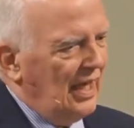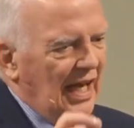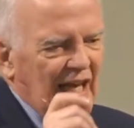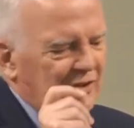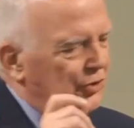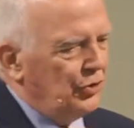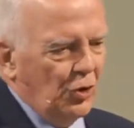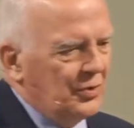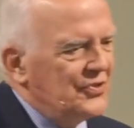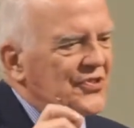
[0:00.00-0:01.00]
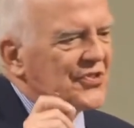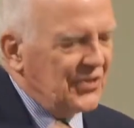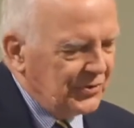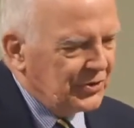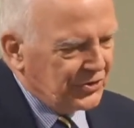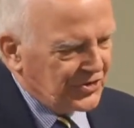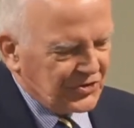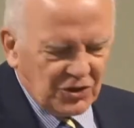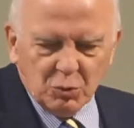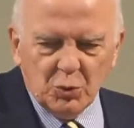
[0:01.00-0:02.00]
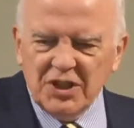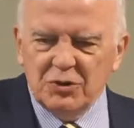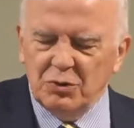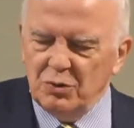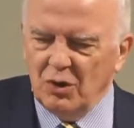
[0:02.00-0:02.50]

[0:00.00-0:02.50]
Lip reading: and not synergistic. We do